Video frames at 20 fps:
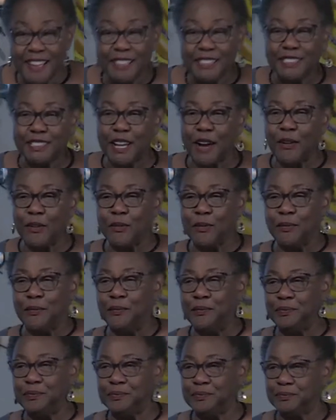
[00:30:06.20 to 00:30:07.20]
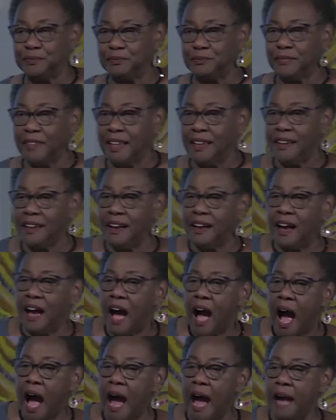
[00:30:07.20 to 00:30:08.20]
So
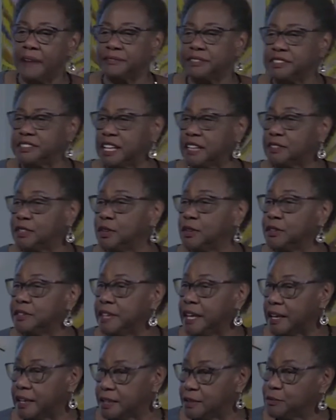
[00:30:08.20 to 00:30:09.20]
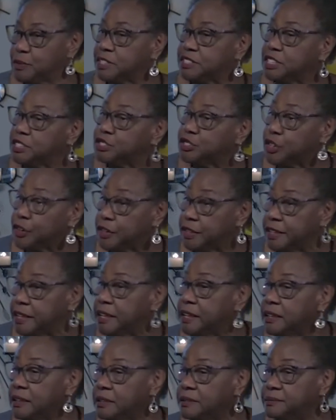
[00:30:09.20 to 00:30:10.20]
I have to tell you that it was a
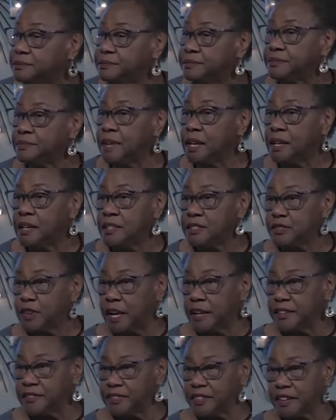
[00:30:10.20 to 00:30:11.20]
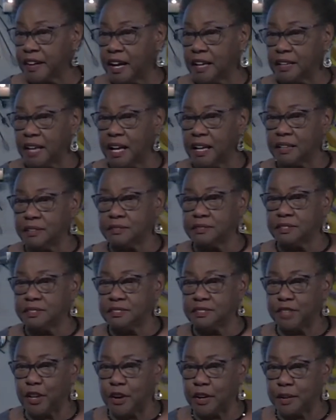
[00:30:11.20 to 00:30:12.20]
journey, trying to figure out how to
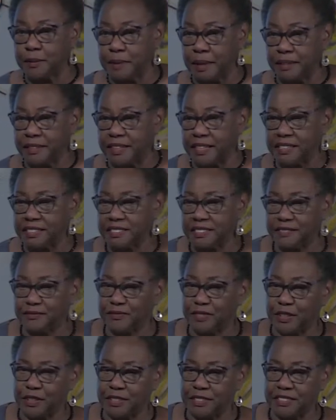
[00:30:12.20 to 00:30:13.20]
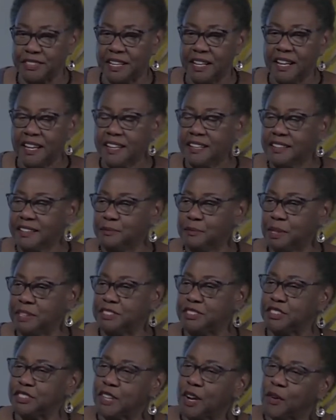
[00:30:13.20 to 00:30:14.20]
talk about this at first.
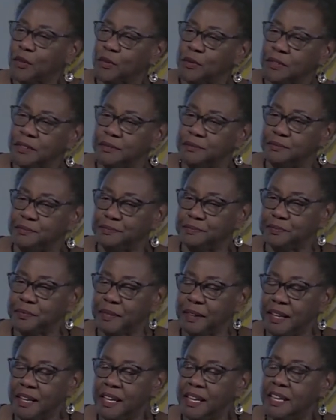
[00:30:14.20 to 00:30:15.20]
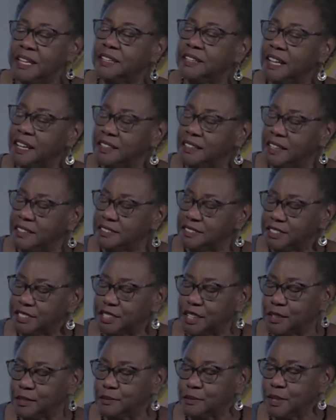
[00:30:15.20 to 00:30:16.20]
But it
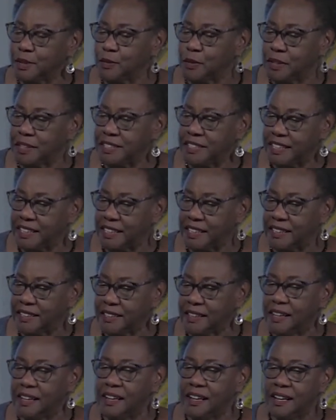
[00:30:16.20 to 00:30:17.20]
showed me one thing,